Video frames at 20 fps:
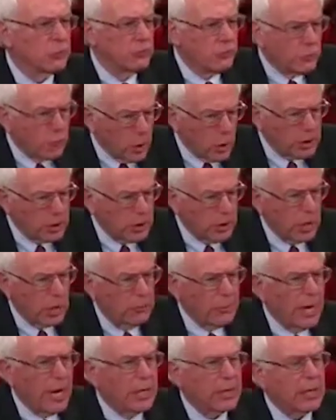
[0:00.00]
fought in
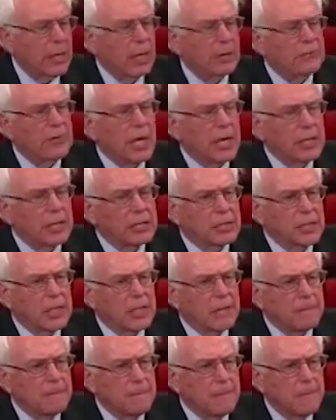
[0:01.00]
Iraq and
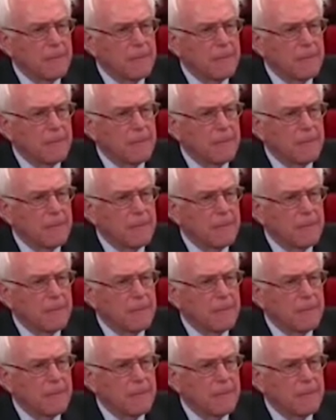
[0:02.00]
Afghanistan,